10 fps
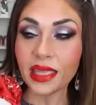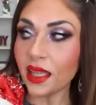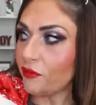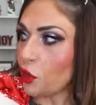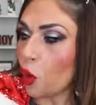I
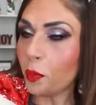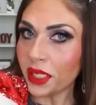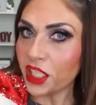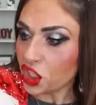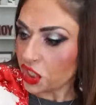love the whole
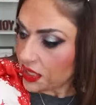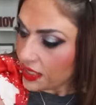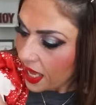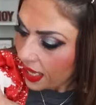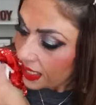bleach
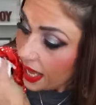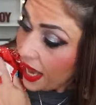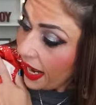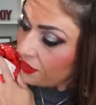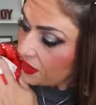design,
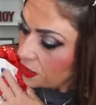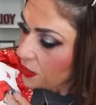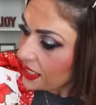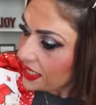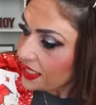and this
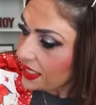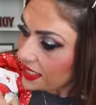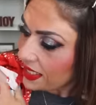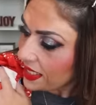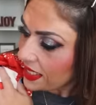one says
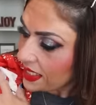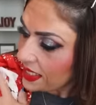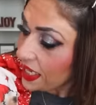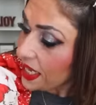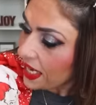"Tis the
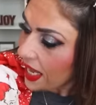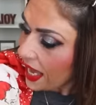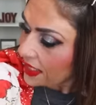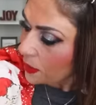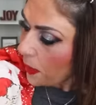Season," and it
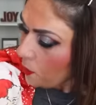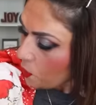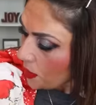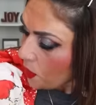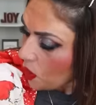has a
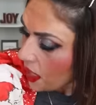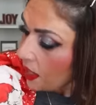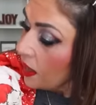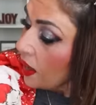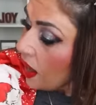peppermint
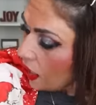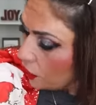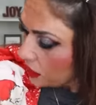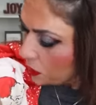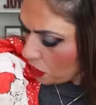mocha, a
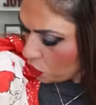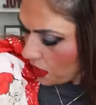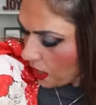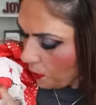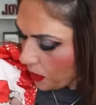Christmas
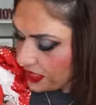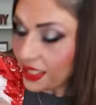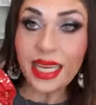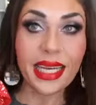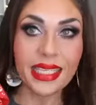tree, a
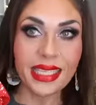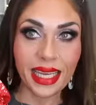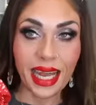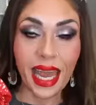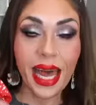present, and a
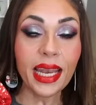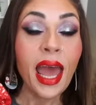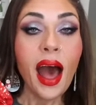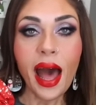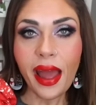Santa hat.
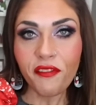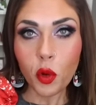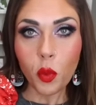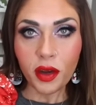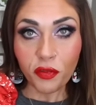I have
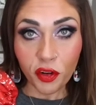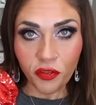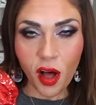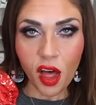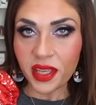the one for
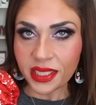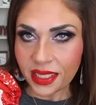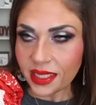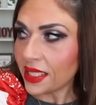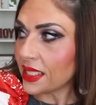fall that
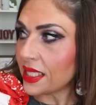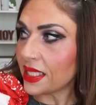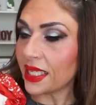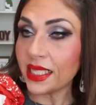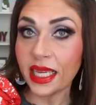says "Tis the
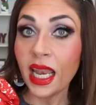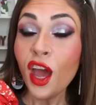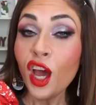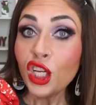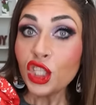Season."
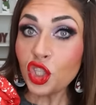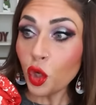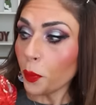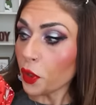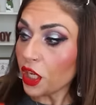
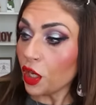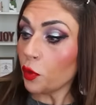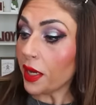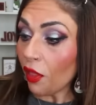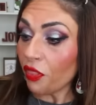Super
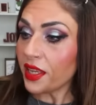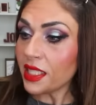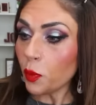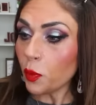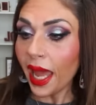cute. Now
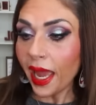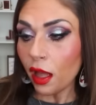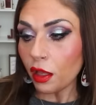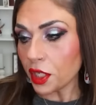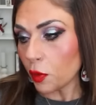this one I
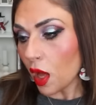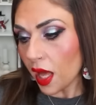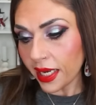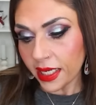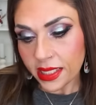also
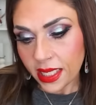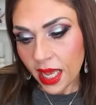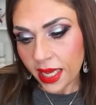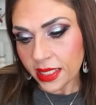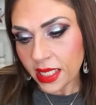got in a
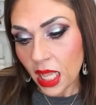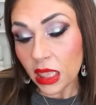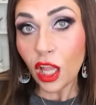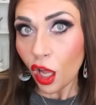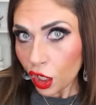size
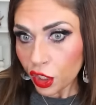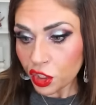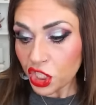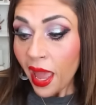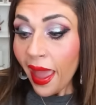
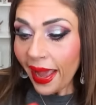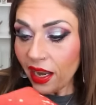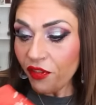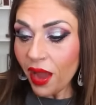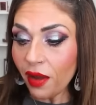large,
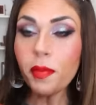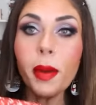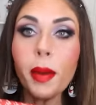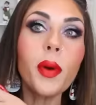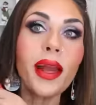and if I
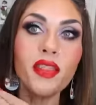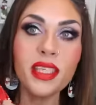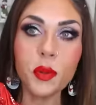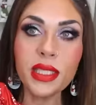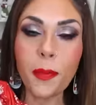remember right,
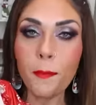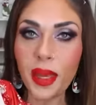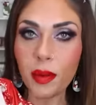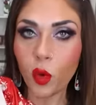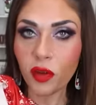this one's a
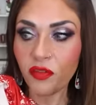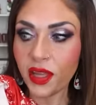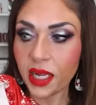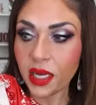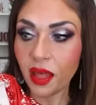bit more
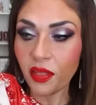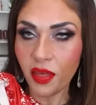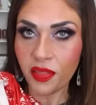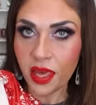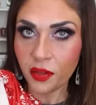fitted
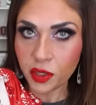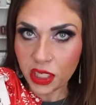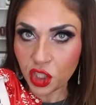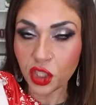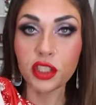than the other
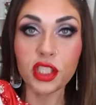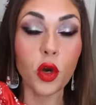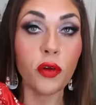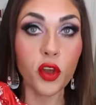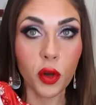t-shirt.
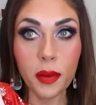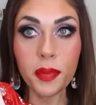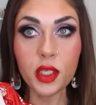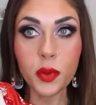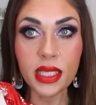So if you're in
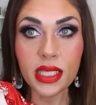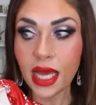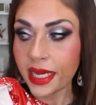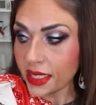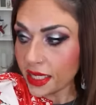between
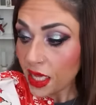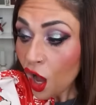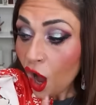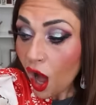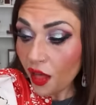sizes
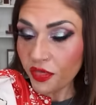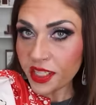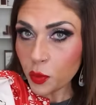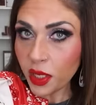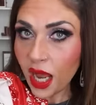on
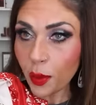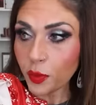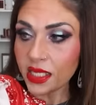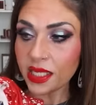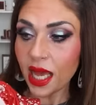this one, I
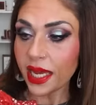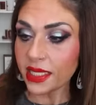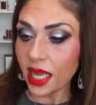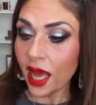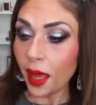would
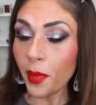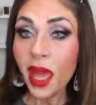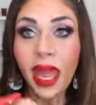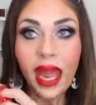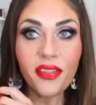size up,
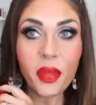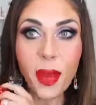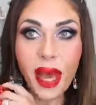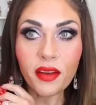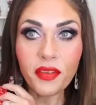and the
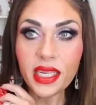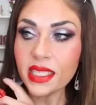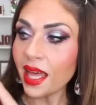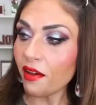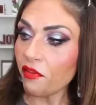back of it
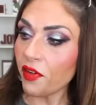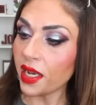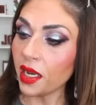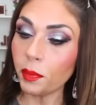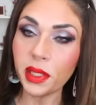is that
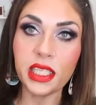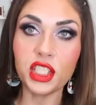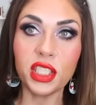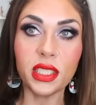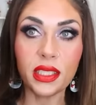fun
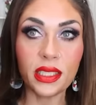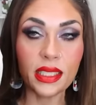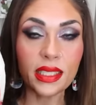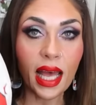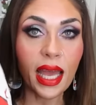bleached
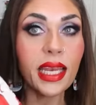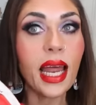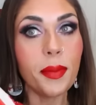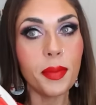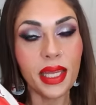design.
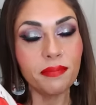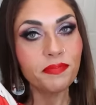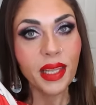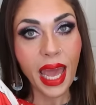I mean,